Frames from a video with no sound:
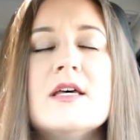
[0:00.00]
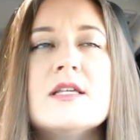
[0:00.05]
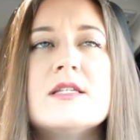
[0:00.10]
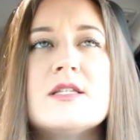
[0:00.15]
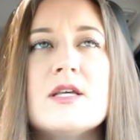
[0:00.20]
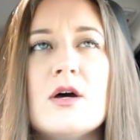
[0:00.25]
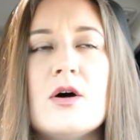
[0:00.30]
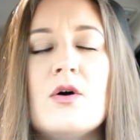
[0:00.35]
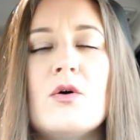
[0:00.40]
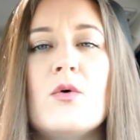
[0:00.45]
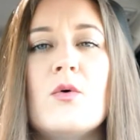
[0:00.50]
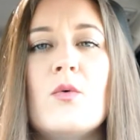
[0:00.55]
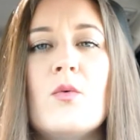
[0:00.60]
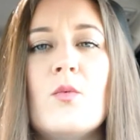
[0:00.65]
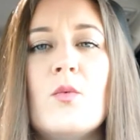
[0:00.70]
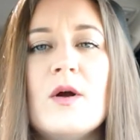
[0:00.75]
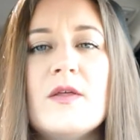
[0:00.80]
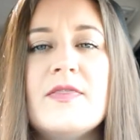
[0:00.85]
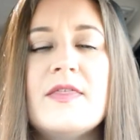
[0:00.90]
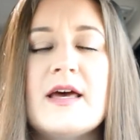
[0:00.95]
So
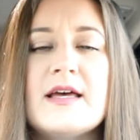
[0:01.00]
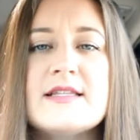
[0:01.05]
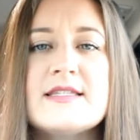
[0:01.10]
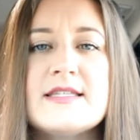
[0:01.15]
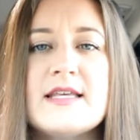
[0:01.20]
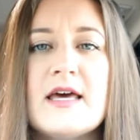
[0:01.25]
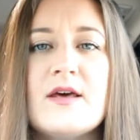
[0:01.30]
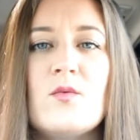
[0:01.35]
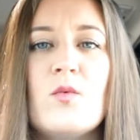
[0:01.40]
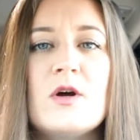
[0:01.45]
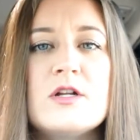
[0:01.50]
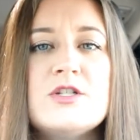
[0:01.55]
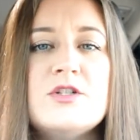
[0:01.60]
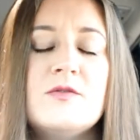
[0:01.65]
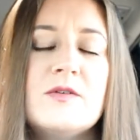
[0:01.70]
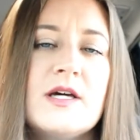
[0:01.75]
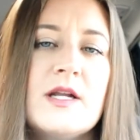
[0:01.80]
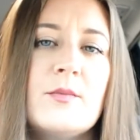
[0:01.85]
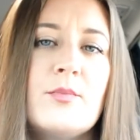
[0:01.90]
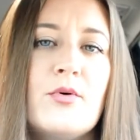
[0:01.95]
with that said, once
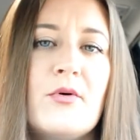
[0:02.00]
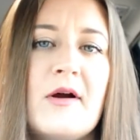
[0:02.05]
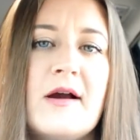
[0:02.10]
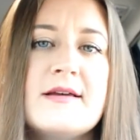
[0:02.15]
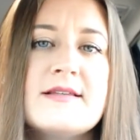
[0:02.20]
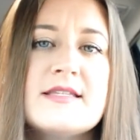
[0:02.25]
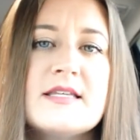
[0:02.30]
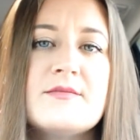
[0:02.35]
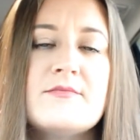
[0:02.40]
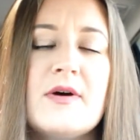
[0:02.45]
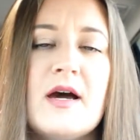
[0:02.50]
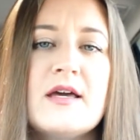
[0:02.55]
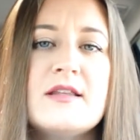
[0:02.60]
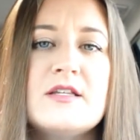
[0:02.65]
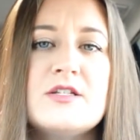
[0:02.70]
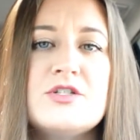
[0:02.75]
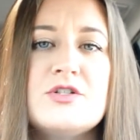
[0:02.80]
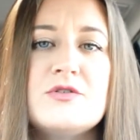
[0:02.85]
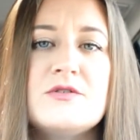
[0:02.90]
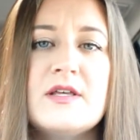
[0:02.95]
you've got a price in
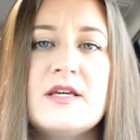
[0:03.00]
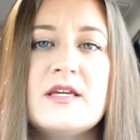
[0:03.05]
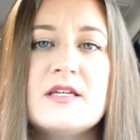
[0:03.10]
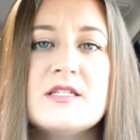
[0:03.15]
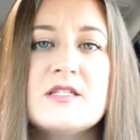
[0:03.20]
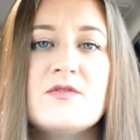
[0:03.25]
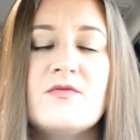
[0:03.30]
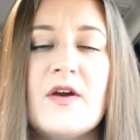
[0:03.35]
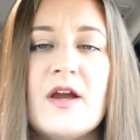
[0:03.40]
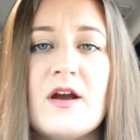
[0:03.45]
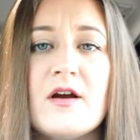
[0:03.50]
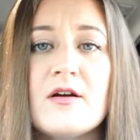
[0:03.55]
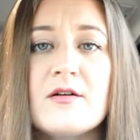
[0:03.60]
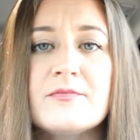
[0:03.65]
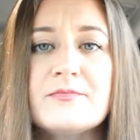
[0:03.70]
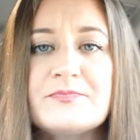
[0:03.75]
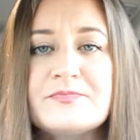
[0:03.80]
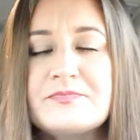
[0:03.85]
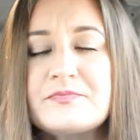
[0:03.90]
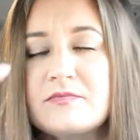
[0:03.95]
mind that you think is
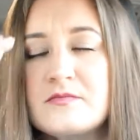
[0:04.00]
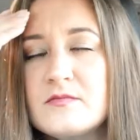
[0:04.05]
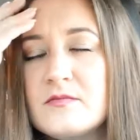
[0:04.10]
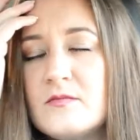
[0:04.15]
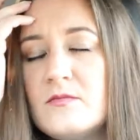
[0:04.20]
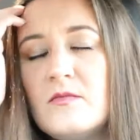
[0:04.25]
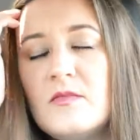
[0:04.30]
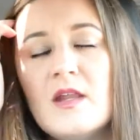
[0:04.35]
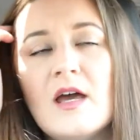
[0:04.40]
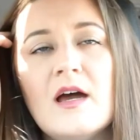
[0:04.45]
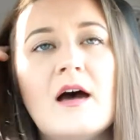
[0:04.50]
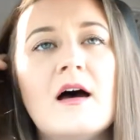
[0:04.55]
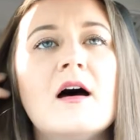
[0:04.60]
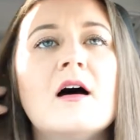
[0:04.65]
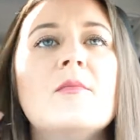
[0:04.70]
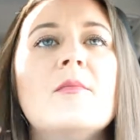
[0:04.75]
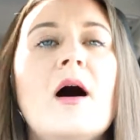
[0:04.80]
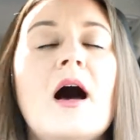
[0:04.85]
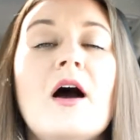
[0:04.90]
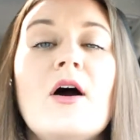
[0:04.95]
fair,
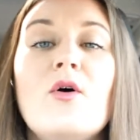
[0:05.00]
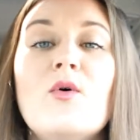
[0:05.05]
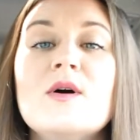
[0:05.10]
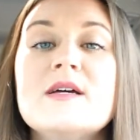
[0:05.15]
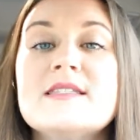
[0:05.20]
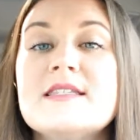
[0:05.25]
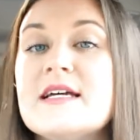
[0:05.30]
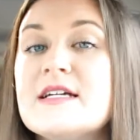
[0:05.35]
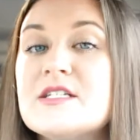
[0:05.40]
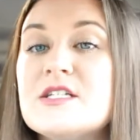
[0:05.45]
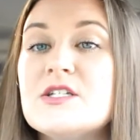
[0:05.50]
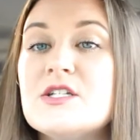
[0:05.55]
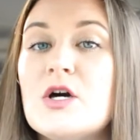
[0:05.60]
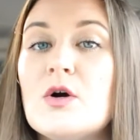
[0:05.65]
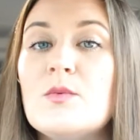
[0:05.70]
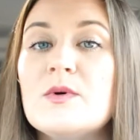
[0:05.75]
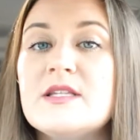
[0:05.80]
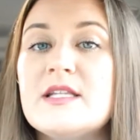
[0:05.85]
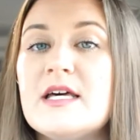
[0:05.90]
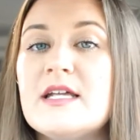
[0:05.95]
um, I always like to
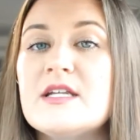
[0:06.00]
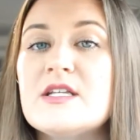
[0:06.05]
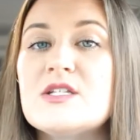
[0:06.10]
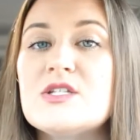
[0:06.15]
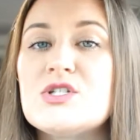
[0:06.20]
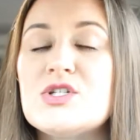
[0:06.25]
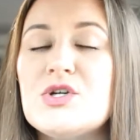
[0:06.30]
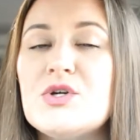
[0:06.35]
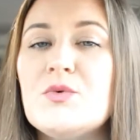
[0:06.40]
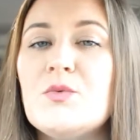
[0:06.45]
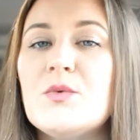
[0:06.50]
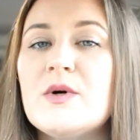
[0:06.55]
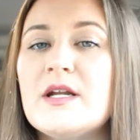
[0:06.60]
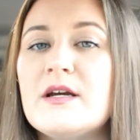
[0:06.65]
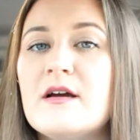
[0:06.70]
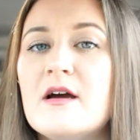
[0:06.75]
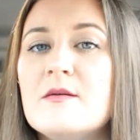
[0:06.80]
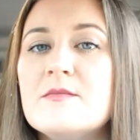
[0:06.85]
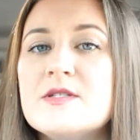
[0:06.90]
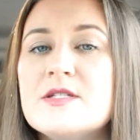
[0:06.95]
know what that is too when
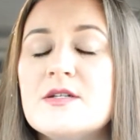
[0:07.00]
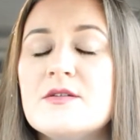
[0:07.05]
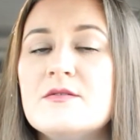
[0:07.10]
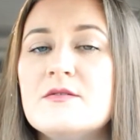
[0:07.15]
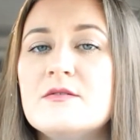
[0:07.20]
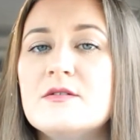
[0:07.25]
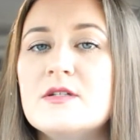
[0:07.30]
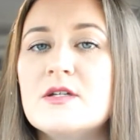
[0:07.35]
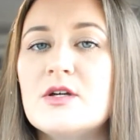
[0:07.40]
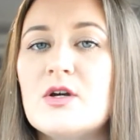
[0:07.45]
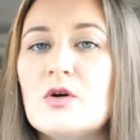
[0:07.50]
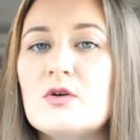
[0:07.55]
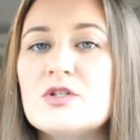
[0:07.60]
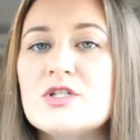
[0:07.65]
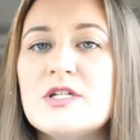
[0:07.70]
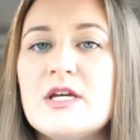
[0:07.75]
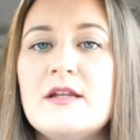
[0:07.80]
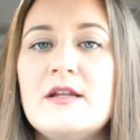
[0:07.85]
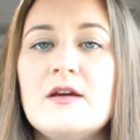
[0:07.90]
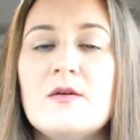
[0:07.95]
it comes to
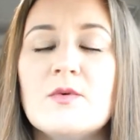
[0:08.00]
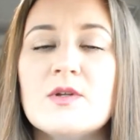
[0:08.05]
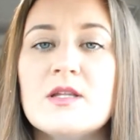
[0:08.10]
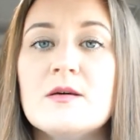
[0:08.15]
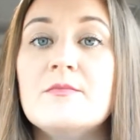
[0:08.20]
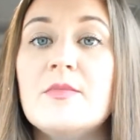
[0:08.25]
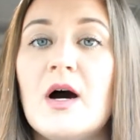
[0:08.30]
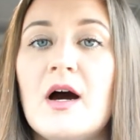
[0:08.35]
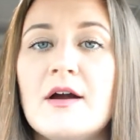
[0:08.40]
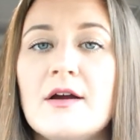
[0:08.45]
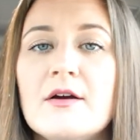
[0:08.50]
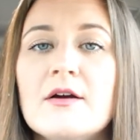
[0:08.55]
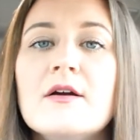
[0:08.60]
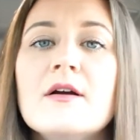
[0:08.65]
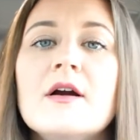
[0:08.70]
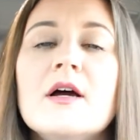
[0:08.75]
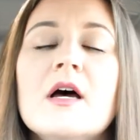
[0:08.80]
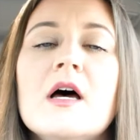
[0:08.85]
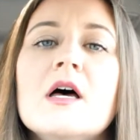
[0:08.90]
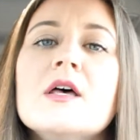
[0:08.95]
negotiating with a
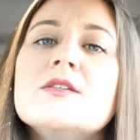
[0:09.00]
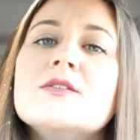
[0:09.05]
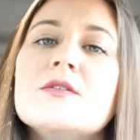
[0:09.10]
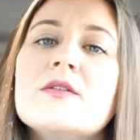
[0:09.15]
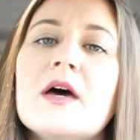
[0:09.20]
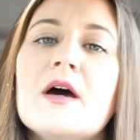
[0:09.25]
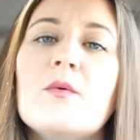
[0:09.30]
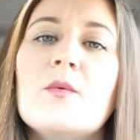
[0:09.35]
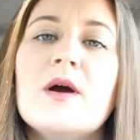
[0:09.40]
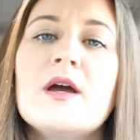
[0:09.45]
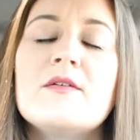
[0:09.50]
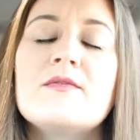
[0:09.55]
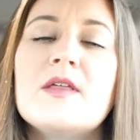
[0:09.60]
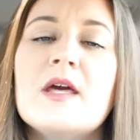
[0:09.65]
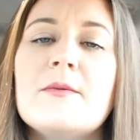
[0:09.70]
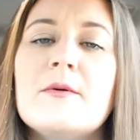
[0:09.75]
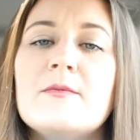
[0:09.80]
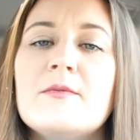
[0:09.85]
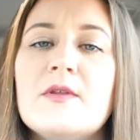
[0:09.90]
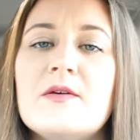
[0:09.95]
buyer. So that way if
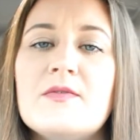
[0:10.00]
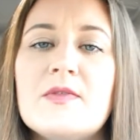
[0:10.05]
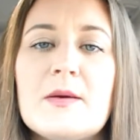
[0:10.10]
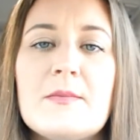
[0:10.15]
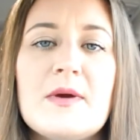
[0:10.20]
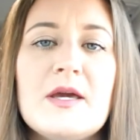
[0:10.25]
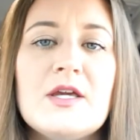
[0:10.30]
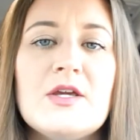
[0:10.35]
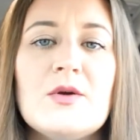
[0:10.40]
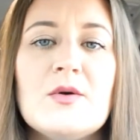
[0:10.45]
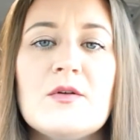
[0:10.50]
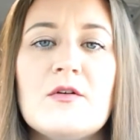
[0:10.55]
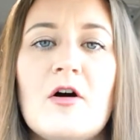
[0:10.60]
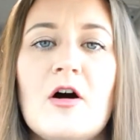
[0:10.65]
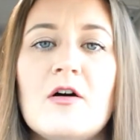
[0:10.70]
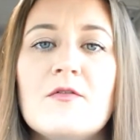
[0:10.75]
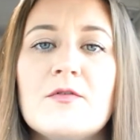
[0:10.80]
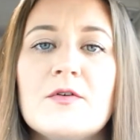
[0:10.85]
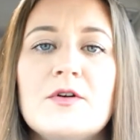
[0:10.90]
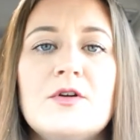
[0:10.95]
they if they make you an
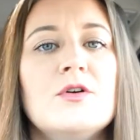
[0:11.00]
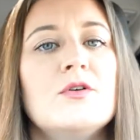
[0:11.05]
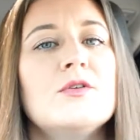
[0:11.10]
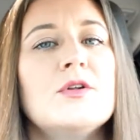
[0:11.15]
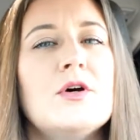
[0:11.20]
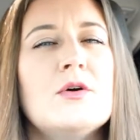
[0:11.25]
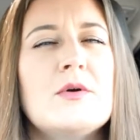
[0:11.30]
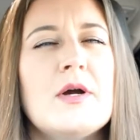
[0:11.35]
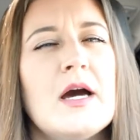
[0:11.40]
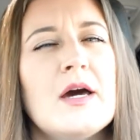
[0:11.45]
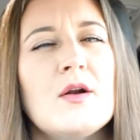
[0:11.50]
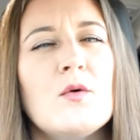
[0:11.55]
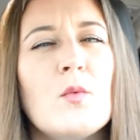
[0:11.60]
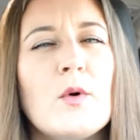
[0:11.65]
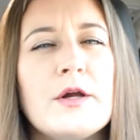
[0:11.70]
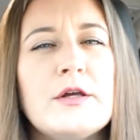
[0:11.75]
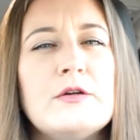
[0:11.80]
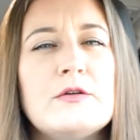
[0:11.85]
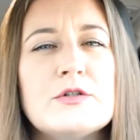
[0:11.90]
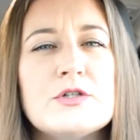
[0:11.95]
offer, you'll know kind of
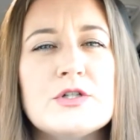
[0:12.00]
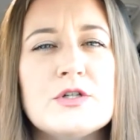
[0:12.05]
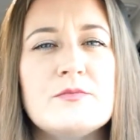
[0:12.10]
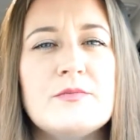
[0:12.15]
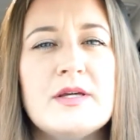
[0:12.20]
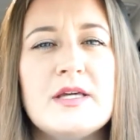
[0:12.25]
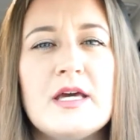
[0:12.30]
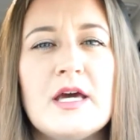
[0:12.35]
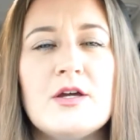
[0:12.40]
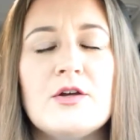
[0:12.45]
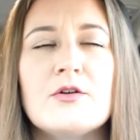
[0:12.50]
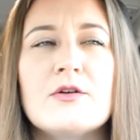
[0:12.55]
where you should be at.